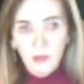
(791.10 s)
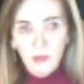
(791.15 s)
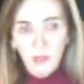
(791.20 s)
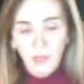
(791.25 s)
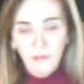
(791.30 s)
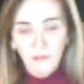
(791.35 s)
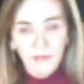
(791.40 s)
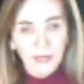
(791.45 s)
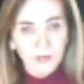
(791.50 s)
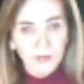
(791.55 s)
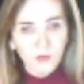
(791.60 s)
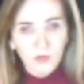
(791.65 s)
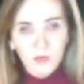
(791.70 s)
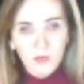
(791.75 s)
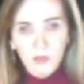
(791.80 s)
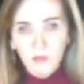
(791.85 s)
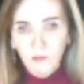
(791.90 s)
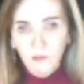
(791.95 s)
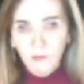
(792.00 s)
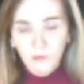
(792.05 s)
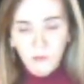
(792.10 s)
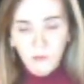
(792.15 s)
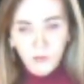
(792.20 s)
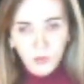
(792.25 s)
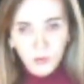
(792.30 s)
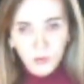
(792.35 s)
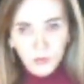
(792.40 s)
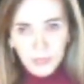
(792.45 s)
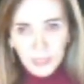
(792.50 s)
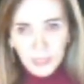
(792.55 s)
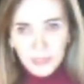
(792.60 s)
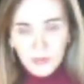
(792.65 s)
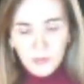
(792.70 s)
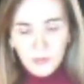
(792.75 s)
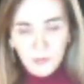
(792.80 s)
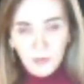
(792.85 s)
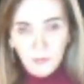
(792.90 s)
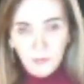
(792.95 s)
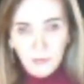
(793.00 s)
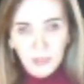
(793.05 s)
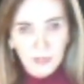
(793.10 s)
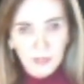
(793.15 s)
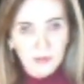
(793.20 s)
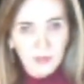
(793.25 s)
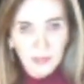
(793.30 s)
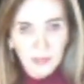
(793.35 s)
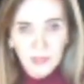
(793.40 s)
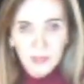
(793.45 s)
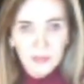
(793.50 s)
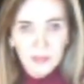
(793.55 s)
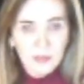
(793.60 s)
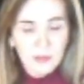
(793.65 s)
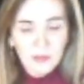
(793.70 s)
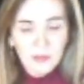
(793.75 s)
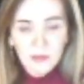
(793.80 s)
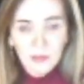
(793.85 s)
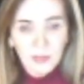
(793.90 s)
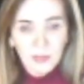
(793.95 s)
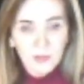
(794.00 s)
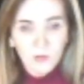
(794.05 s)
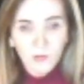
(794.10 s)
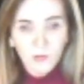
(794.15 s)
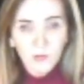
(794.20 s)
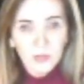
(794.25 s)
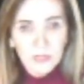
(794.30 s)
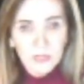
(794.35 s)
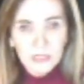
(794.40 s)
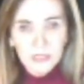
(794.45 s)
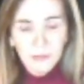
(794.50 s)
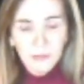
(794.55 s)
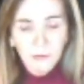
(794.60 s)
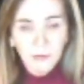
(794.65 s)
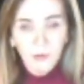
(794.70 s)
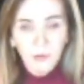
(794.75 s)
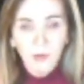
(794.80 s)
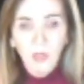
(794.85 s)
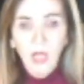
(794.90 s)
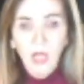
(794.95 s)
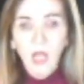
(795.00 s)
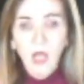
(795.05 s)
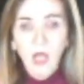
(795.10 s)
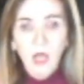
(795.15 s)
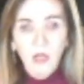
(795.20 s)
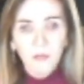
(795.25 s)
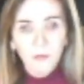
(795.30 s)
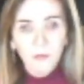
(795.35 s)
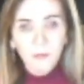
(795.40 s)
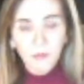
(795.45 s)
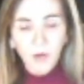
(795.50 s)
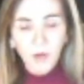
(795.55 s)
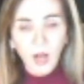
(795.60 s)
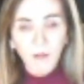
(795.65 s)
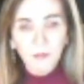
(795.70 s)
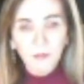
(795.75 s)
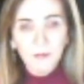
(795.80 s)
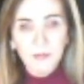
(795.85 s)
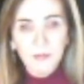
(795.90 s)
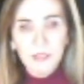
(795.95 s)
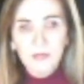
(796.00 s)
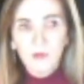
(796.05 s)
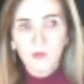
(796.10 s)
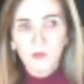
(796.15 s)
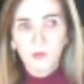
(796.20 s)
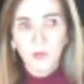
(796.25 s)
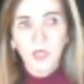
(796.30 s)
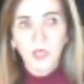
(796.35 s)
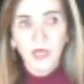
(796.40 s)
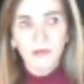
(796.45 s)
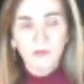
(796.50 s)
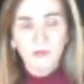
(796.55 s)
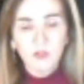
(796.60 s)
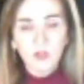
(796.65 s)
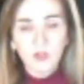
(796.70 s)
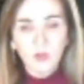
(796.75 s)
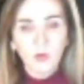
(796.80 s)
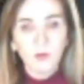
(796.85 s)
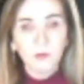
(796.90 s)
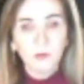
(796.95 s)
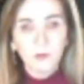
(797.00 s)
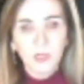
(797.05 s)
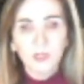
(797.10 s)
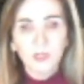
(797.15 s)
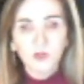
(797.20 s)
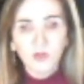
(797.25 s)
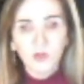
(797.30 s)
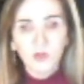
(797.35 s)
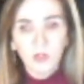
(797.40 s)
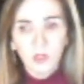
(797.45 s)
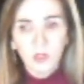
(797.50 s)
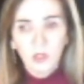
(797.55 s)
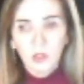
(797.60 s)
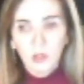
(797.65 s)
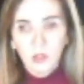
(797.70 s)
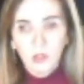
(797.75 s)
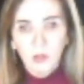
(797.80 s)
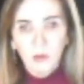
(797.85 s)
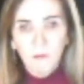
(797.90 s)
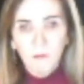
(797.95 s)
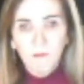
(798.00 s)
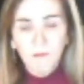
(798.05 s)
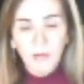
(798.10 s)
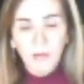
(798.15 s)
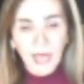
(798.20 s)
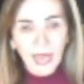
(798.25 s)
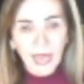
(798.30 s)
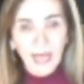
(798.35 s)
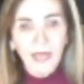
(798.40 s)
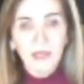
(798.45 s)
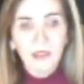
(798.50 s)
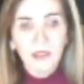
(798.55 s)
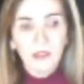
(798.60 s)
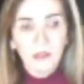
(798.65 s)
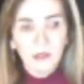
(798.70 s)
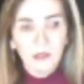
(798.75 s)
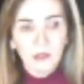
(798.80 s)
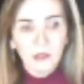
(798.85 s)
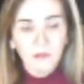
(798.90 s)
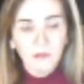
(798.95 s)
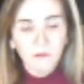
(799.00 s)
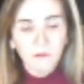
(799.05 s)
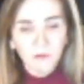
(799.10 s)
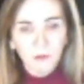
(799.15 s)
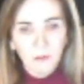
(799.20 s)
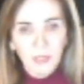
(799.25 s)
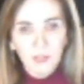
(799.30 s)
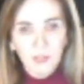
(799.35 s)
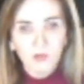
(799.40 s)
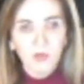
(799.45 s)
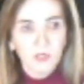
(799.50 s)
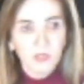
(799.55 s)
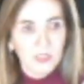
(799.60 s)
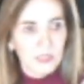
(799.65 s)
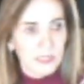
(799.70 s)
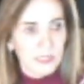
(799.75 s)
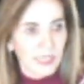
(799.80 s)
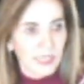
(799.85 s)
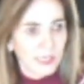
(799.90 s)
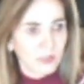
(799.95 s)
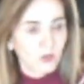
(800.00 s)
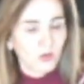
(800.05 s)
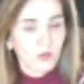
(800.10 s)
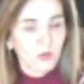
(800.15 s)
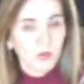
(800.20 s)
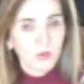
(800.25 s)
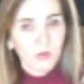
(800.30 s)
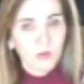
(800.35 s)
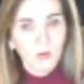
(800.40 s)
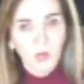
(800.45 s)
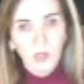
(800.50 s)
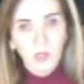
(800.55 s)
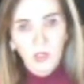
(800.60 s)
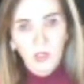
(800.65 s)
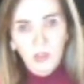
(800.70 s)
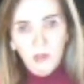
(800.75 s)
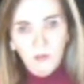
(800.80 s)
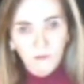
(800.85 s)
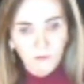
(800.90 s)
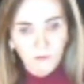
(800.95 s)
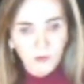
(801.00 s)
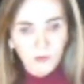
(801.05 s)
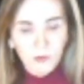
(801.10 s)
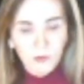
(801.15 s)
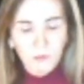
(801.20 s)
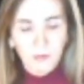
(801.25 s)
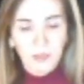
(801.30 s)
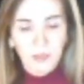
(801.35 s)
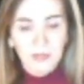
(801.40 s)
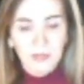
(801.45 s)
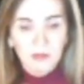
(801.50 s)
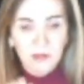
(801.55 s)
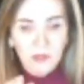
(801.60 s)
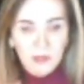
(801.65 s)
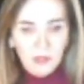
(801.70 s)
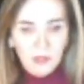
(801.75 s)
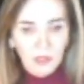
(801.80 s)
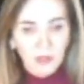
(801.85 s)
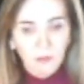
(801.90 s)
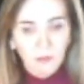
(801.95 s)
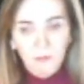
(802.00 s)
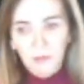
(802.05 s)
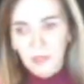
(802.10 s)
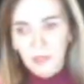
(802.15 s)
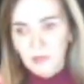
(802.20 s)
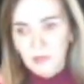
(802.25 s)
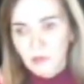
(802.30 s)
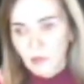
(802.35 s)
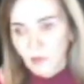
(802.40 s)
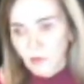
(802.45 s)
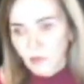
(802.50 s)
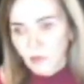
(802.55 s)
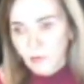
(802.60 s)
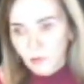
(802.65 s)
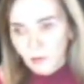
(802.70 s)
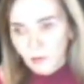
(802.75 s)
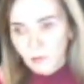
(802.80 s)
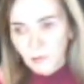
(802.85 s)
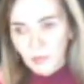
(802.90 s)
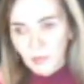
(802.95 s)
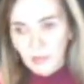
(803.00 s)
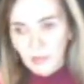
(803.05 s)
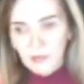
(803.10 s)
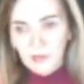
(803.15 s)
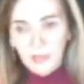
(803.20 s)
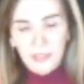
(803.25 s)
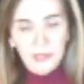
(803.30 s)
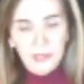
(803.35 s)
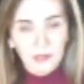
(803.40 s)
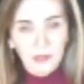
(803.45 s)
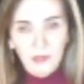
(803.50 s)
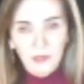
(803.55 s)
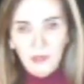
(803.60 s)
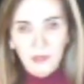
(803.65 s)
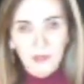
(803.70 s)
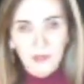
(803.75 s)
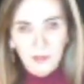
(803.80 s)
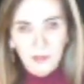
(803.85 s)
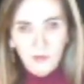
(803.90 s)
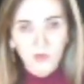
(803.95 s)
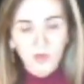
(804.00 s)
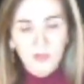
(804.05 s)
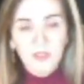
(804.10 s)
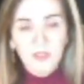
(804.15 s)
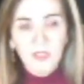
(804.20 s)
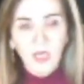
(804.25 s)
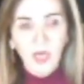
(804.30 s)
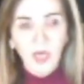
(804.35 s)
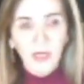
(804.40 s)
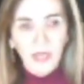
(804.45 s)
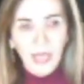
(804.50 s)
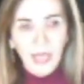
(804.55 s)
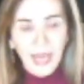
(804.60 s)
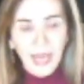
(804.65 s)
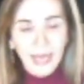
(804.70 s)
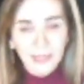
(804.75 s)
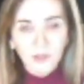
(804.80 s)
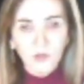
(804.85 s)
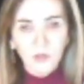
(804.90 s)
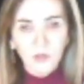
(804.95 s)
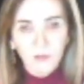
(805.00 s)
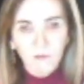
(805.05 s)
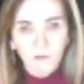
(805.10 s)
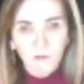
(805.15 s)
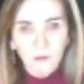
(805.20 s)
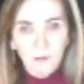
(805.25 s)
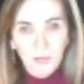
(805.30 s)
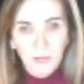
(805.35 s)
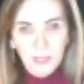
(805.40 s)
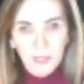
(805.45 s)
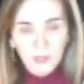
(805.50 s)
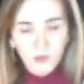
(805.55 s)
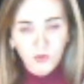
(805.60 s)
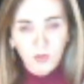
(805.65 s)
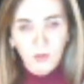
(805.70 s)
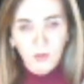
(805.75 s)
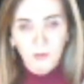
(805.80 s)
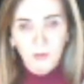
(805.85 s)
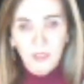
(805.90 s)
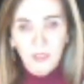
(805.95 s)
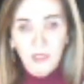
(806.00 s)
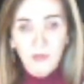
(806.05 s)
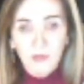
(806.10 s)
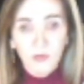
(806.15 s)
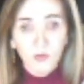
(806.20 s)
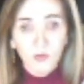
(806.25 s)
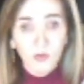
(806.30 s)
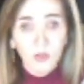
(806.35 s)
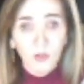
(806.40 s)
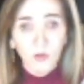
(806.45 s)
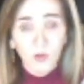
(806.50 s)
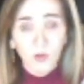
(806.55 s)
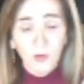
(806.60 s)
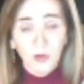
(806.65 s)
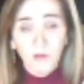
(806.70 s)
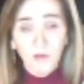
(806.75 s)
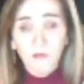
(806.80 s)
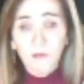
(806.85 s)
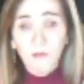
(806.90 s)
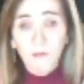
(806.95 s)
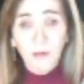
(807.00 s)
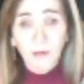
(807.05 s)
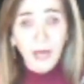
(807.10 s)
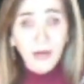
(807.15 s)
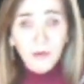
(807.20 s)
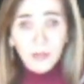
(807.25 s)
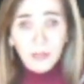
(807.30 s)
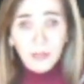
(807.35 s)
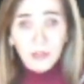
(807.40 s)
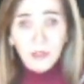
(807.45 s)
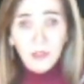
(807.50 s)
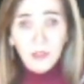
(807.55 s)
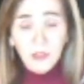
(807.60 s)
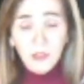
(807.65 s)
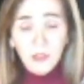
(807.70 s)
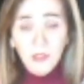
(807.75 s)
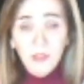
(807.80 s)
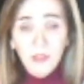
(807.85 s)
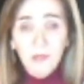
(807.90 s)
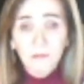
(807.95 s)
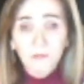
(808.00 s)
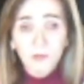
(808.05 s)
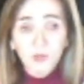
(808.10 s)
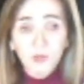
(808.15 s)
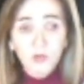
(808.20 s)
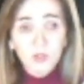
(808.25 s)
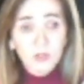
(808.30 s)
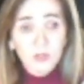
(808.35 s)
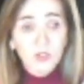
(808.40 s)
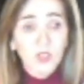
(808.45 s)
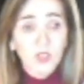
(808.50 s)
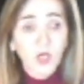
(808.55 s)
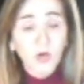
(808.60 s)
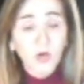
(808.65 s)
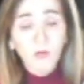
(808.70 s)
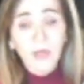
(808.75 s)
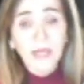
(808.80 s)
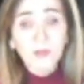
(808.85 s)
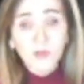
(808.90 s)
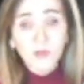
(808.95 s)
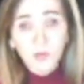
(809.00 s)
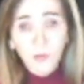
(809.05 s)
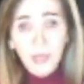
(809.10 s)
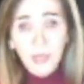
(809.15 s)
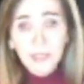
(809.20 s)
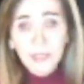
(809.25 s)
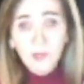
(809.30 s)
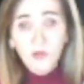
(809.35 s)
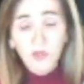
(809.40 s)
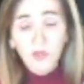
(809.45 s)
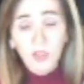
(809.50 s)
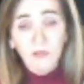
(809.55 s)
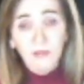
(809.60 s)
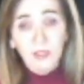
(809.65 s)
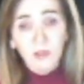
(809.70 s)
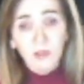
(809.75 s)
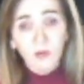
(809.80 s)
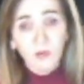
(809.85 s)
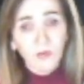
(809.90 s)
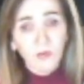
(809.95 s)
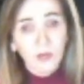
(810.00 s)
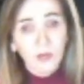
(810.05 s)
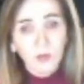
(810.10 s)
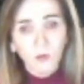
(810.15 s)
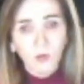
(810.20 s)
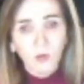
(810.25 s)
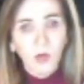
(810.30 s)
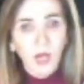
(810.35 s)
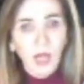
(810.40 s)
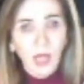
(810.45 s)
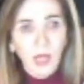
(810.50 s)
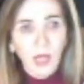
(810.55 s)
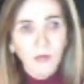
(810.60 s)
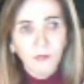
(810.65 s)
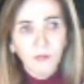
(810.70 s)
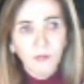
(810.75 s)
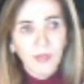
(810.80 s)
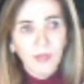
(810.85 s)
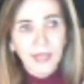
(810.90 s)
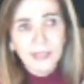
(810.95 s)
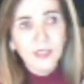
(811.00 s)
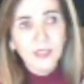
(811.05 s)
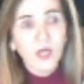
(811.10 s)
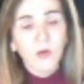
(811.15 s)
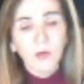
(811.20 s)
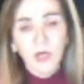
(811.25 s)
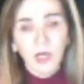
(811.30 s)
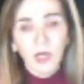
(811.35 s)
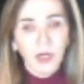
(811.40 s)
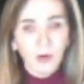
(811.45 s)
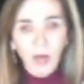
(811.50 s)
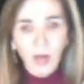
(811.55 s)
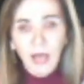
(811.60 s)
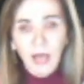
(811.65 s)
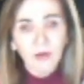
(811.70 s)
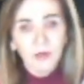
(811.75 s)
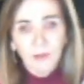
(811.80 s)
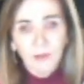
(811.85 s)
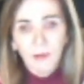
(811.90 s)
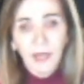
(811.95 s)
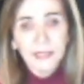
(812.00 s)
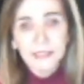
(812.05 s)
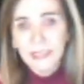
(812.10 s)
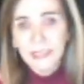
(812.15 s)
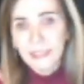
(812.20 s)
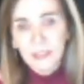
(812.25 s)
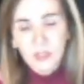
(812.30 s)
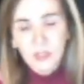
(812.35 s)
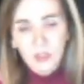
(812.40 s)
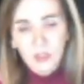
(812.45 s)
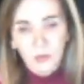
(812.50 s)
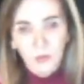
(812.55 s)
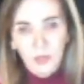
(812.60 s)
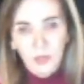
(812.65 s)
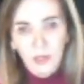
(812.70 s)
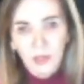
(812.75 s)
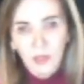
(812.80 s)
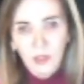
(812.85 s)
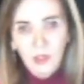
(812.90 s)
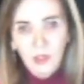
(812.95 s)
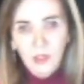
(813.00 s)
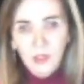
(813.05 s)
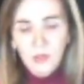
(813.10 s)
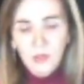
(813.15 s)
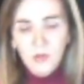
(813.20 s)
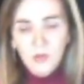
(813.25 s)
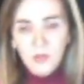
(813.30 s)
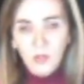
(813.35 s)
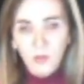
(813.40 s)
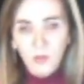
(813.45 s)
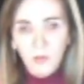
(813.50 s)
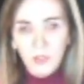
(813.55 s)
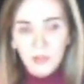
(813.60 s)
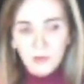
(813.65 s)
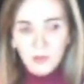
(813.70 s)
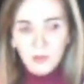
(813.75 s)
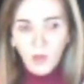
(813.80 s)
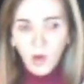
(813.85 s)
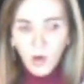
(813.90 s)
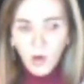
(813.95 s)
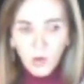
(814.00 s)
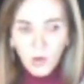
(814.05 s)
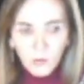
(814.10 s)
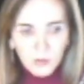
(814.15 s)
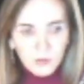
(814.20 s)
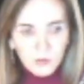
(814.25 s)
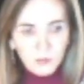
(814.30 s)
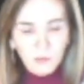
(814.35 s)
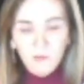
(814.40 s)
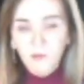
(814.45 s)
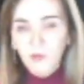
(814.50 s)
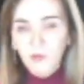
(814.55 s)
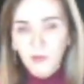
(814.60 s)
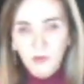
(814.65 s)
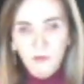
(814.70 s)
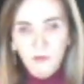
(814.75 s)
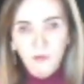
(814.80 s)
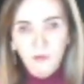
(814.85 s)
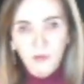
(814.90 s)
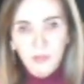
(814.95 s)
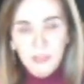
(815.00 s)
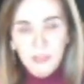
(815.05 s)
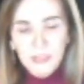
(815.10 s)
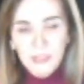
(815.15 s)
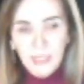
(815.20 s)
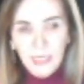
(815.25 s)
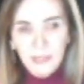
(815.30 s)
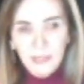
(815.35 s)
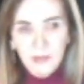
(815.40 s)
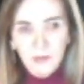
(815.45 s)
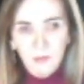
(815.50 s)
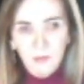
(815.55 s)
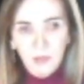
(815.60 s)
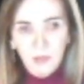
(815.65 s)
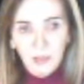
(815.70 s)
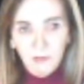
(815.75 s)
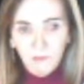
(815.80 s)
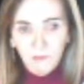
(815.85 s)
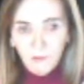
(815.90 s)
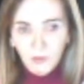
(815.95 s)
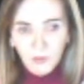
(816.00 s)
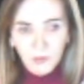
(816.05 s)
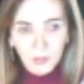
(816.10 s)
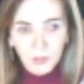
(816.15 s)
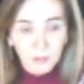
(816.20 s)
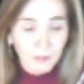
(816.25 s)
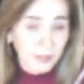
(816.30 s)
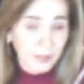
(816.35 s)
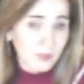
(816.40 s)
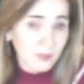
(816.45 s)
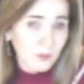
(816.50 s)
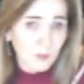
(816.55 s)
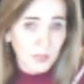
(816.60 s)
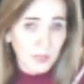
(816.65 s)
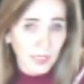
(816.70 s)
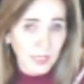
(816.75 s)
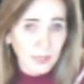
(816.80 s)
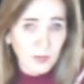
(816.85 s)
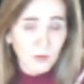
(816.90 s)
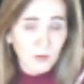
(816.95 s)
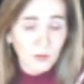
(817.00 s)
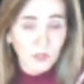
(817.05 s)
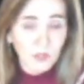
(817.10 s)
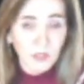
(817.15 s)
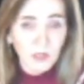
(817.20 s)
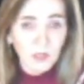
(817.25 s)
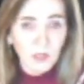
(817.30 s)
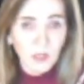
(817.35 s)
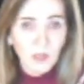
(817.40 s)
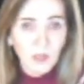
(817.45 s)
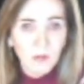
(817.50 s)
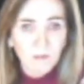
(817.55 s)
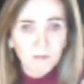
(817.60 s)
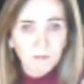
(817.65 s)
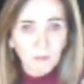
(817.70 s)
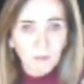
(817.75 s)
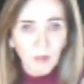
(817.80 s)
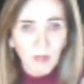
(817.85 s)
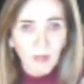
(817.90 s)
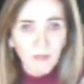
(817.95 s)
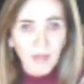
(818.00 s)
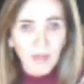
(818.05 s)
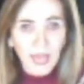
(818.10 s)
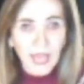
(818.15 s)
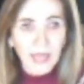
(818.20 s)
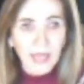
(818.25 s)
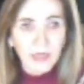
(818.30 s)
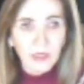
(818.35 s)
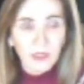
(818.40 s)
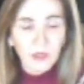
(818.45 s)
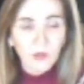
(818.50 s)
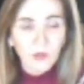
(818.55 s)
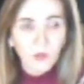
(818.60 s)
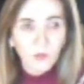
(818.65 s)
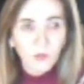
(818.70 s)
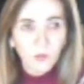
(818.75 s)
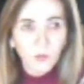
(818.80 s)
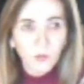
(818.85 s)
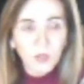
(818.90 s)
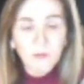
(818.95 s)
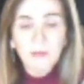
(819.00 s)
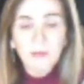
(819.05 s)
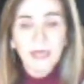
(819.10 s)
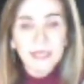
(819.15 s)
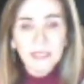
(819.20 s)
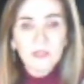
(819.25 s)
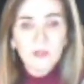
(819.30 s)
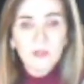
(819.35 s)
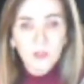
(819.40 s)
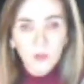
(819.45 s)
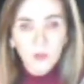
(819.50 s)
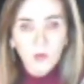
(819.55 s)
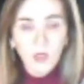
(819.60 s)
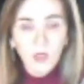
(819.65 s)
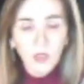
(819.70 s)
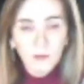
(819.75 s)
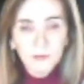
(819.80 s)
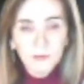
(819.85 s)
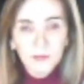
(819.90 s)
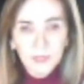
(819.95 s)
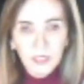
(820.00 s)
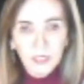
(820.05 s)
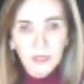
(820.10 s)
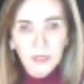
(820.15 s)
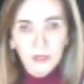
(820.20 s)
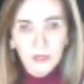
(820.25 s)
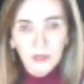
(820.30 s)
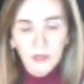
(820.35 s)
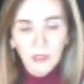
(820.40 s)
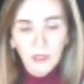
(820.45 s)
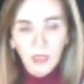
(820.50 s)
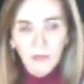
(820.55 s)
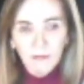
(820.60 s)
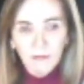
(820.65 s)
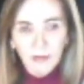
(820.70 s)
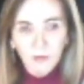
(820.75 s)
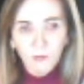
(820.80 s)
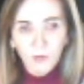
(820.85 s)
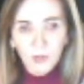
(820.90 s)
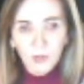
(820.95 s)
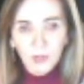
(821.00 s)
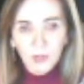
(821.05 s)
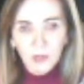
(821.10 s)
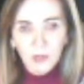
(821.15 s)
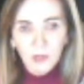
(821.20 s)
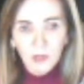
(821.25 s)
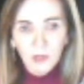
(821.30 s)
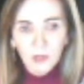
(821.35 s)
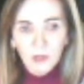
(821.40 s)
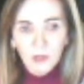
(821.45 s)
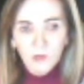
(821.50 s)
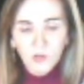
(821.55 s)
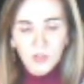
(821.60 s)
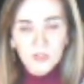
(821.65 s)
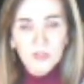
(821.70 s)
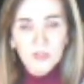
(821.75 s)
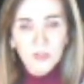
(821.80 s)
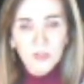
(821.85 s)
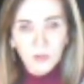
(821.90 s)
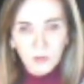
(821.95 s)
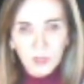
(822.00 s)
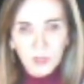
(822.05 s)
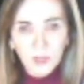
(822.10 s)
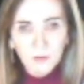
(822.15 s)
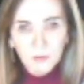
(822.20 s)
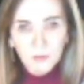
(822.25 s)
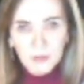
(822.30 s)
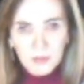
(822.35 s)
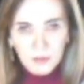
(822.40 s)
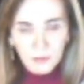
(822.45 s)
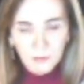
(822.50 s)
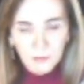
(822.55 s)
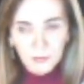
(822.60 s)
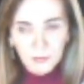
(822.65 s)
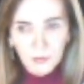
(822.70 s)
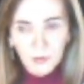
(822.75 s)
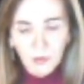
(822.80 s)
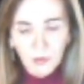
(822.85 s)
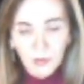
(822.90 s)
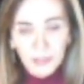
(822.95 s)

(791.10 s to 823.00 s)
And that just infuriates me because it's really simple. The problem is we have so much bad information that takes you to first base, to second base, to third base. Like, it's just not accurate information because you don't know enough about it. You just go that direction, and then you think, well, they know it, and how come I can't do it? So it's always been very, very sad to me, and it makes me angry that we make it so complicated and that we just don't keep it simple.